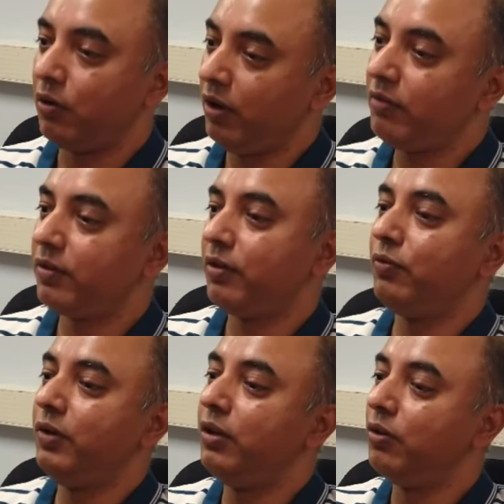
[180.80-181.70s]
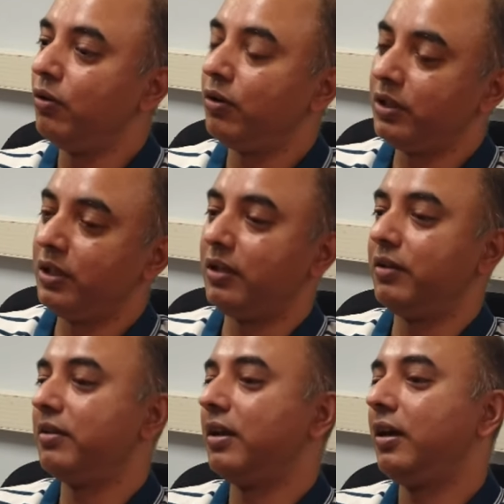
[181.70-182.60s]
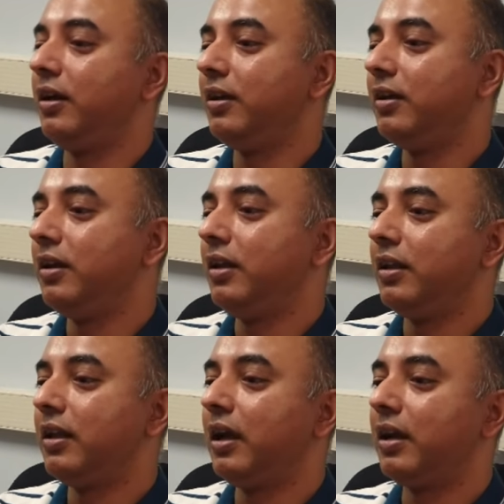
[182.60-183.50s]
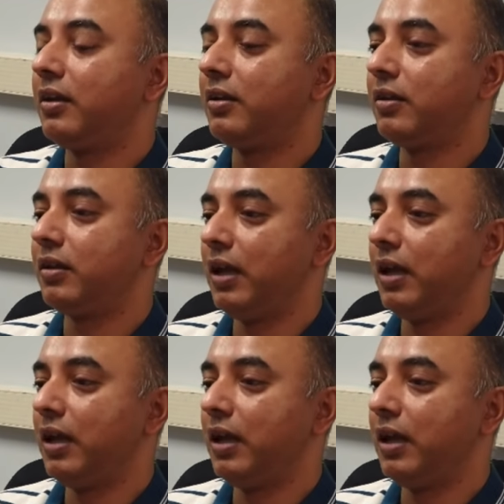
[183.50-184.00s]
However, we know on the other side that